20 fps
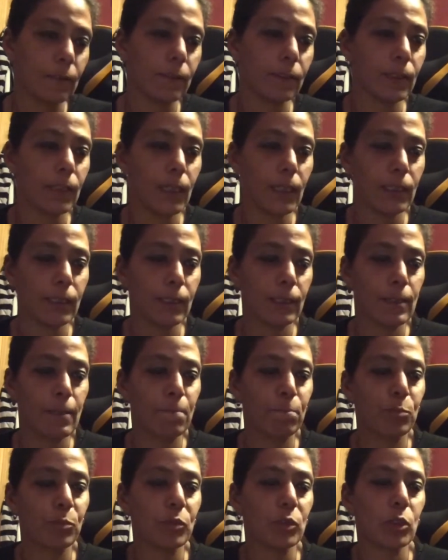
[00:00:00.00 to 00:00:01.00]
Yes.
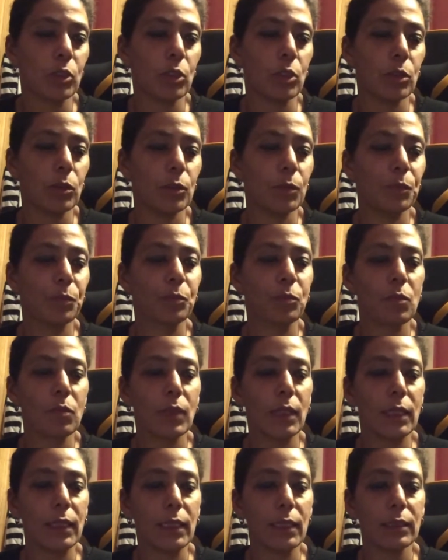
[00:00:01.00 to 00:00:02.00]
So
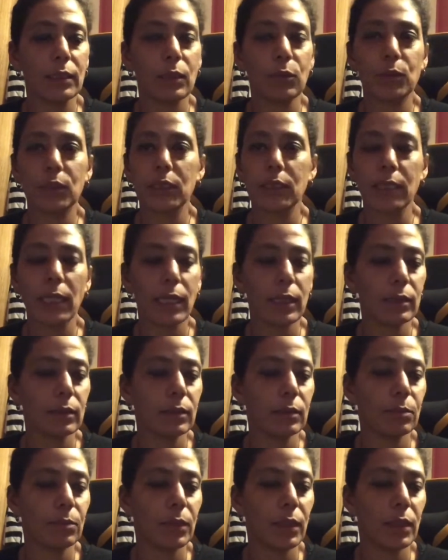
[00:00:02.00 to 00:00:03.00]
yes, I was
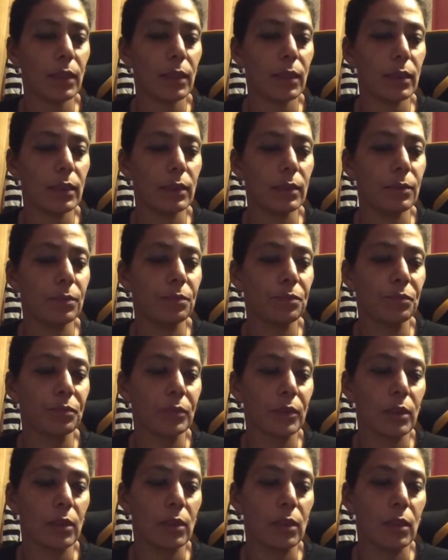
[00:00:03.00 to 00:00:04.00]
tagged by
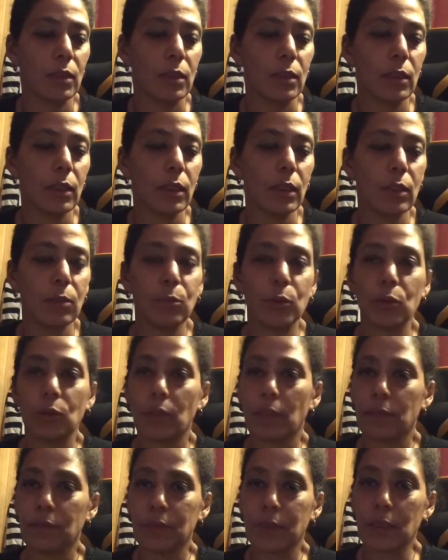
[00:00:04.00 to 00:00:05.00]
Carboot
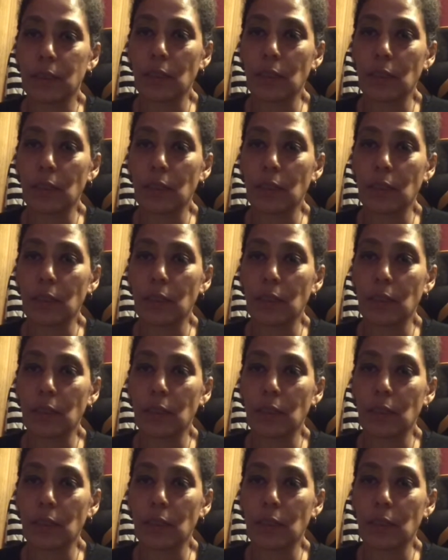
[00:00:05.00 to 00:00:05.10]
Crafter.